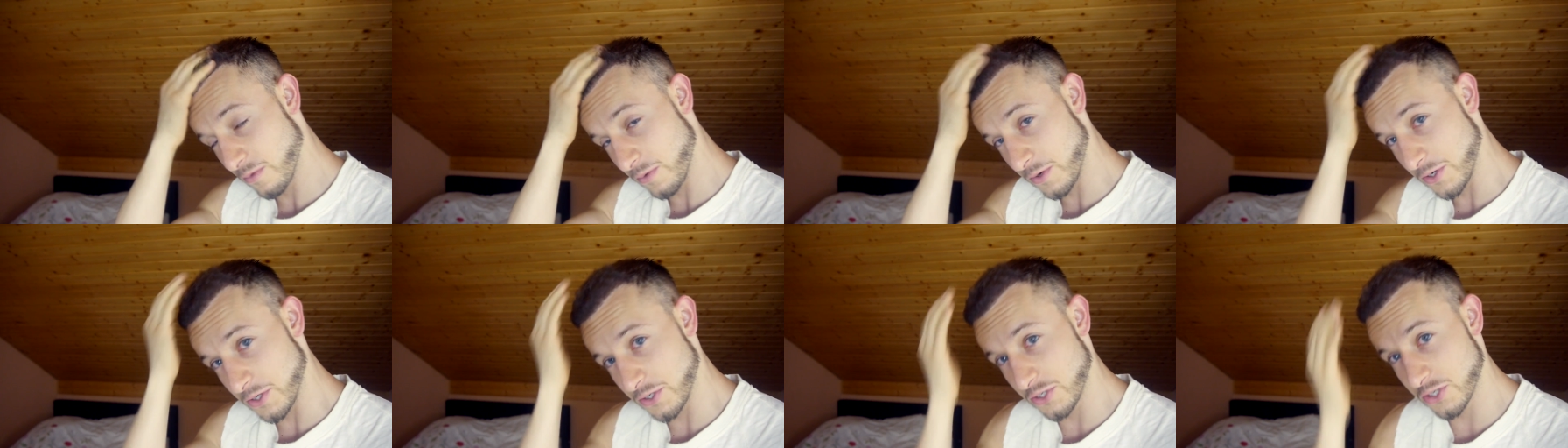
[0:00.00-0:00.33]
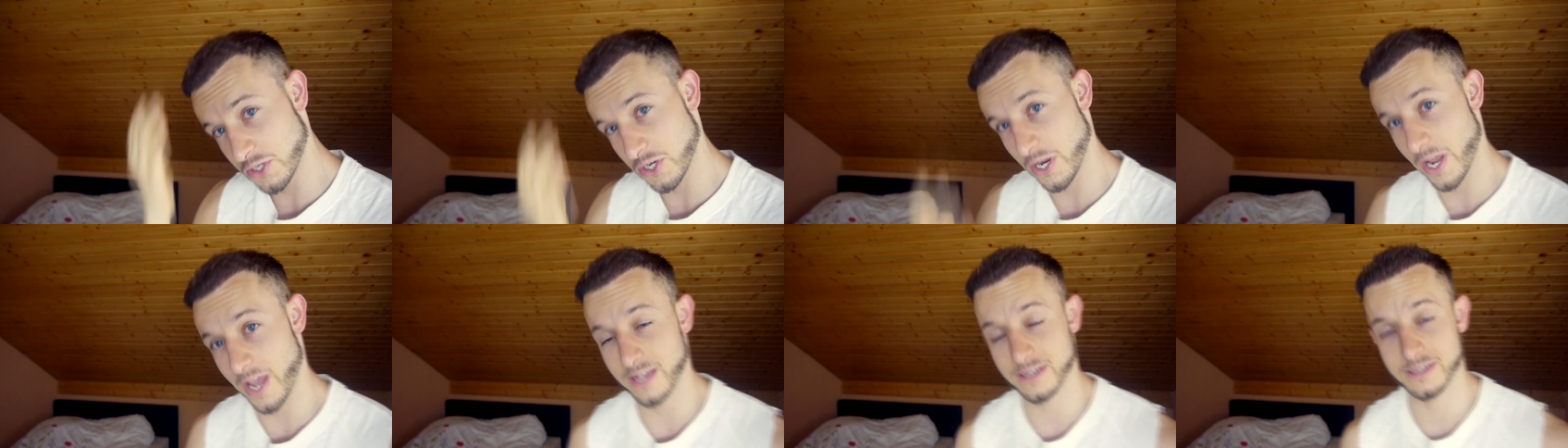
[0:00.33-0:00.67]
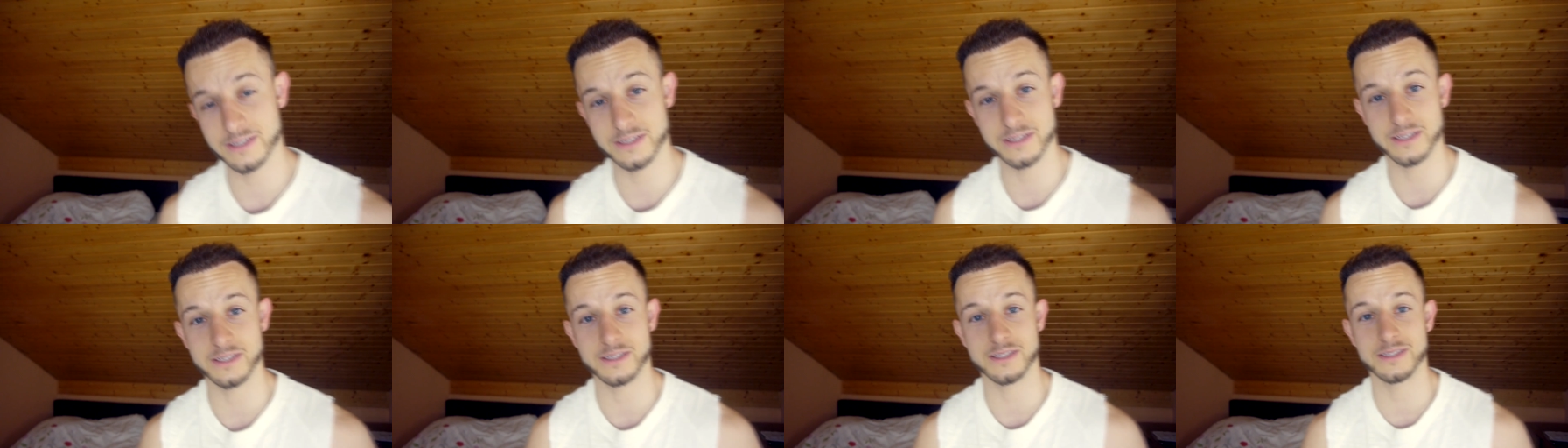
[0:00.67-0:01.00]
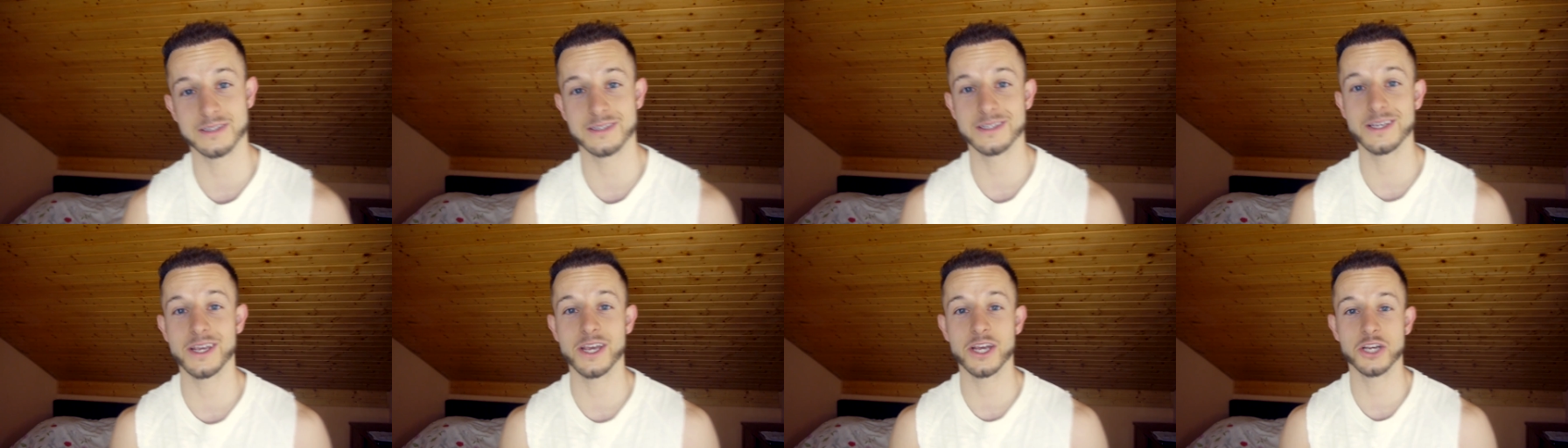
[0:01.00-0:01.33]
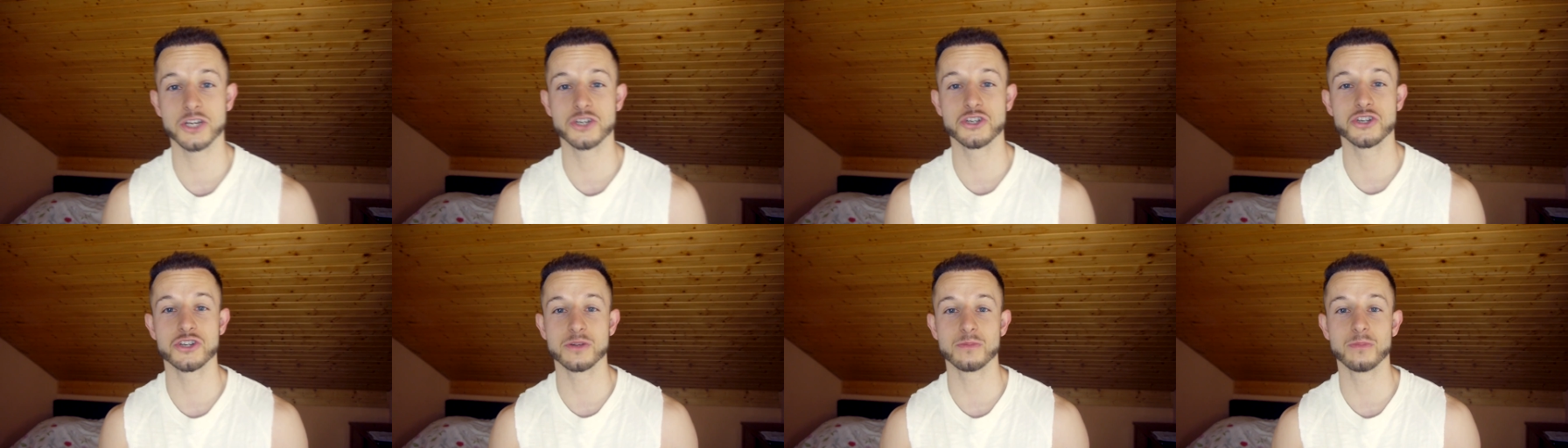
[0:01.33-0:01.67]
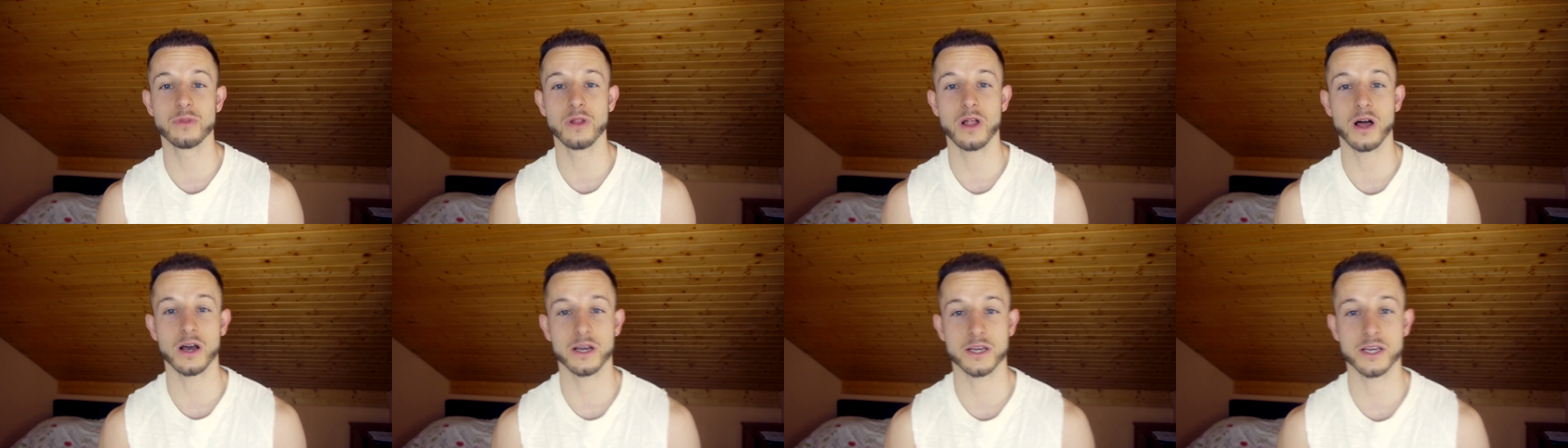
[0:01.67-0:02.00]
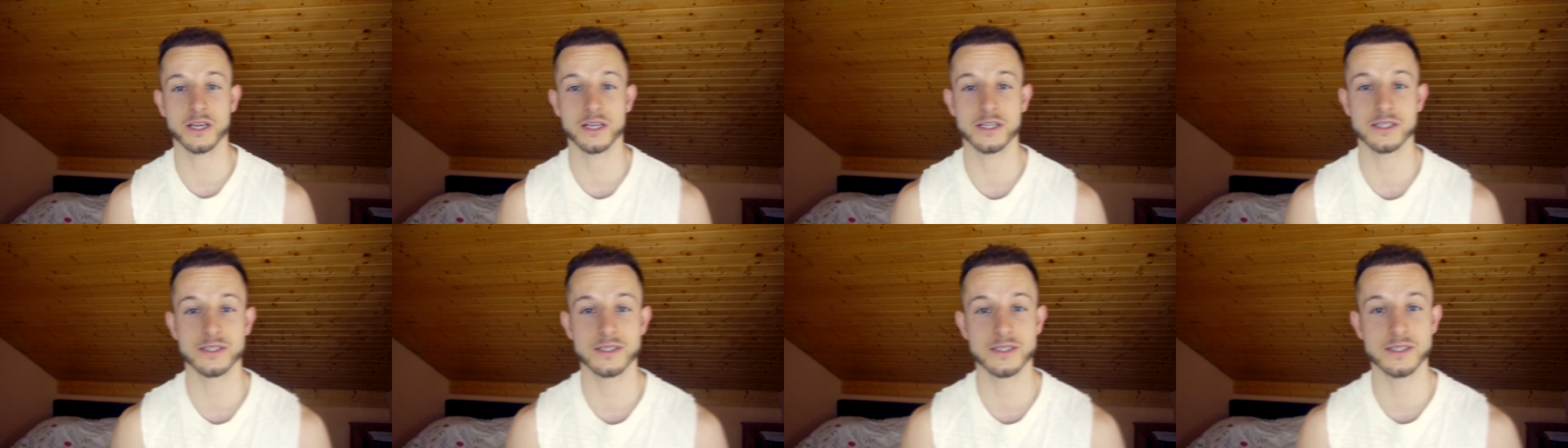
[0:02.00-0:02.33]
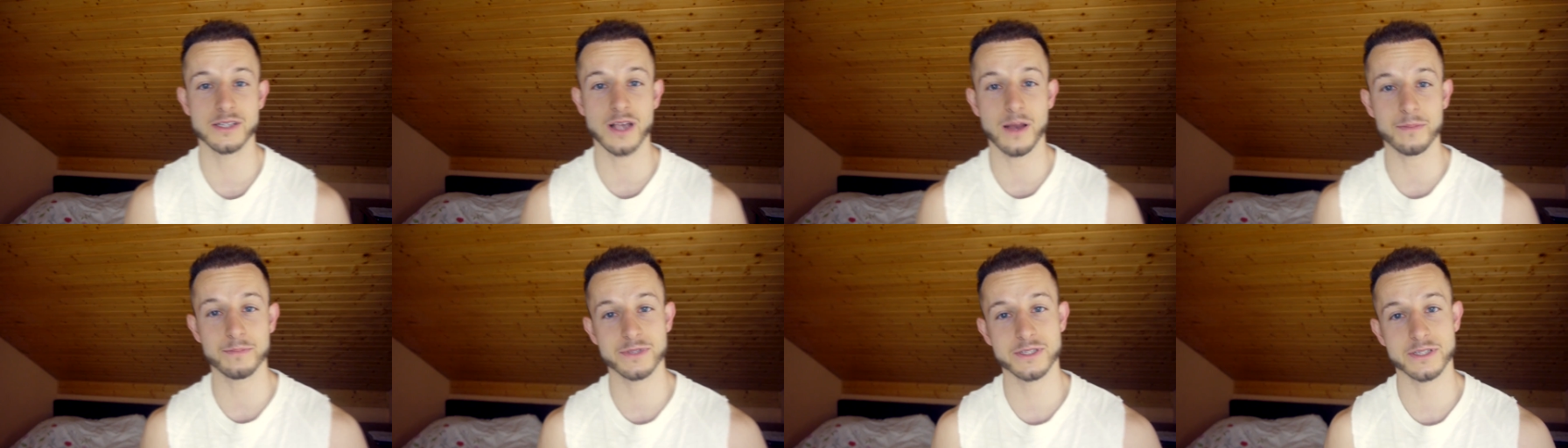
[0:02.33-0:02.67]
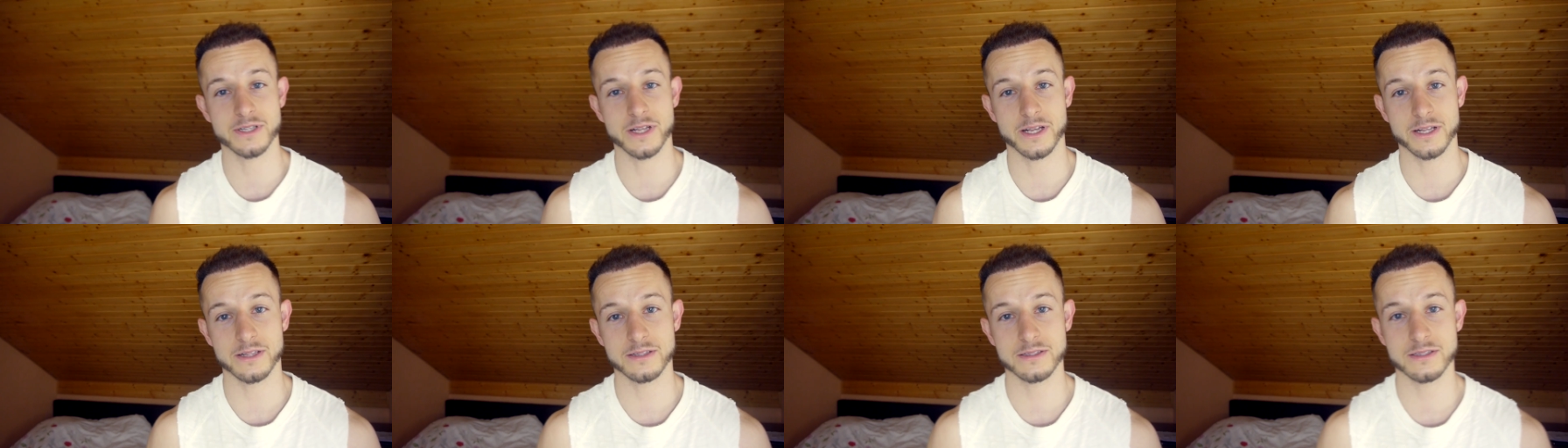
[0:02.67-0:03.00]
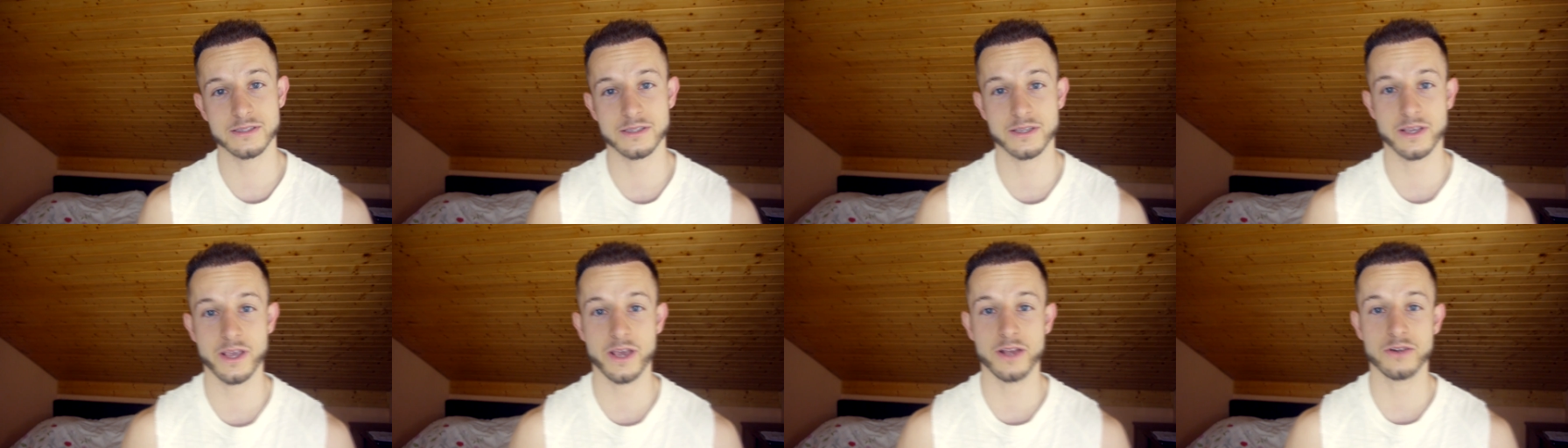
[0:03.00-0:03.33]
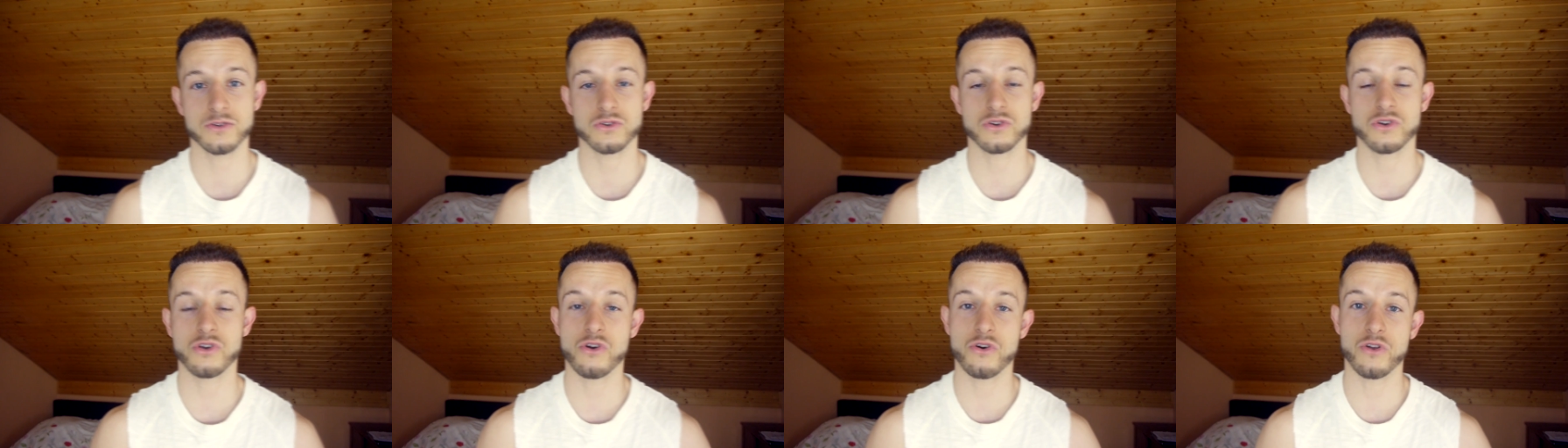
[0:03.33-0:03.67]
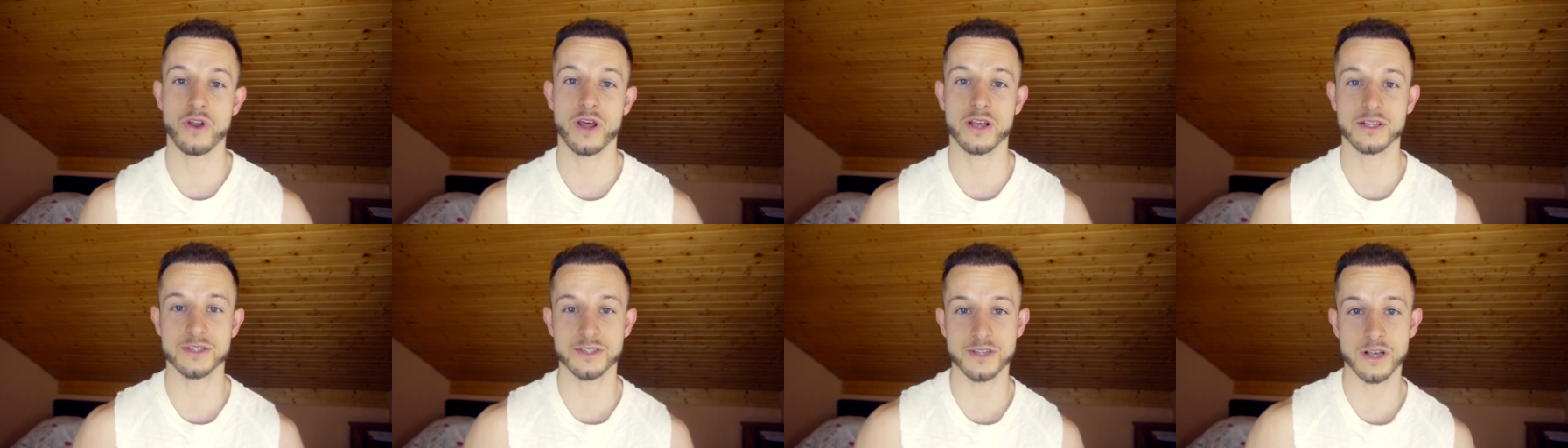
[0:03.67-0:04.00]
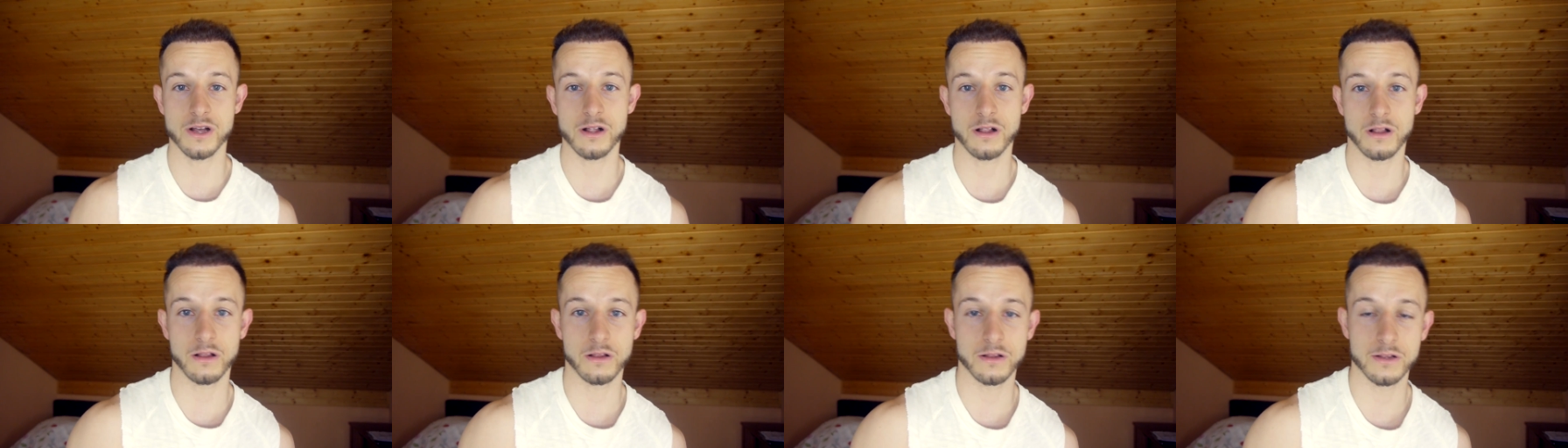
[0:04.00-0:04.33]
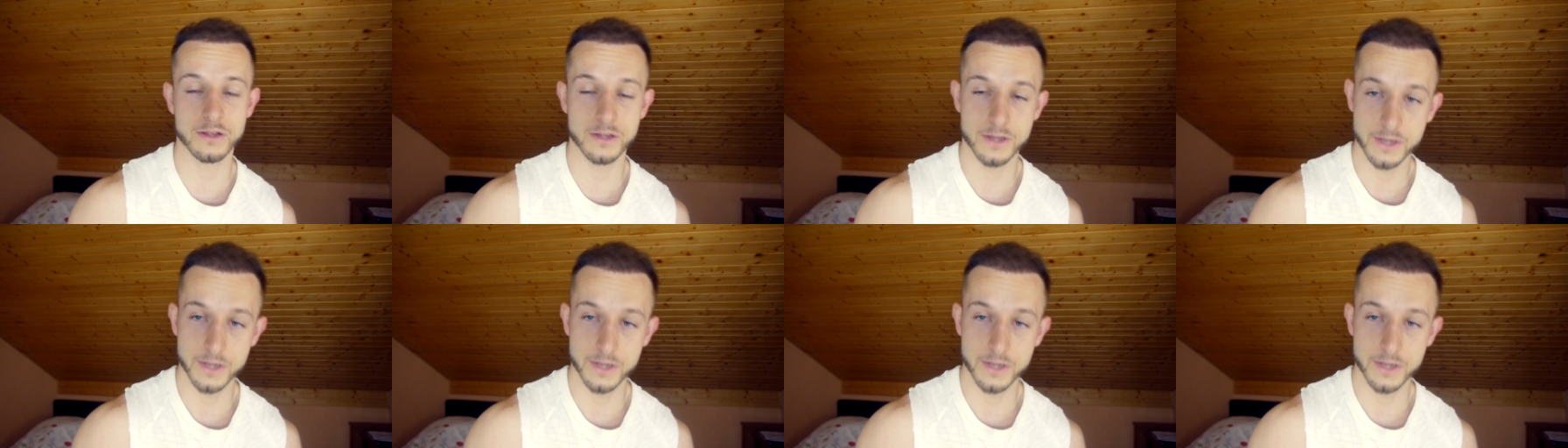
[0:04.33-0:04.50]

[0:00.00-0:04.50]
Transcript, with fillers: which has this DHT blocking substance, ketoconazole.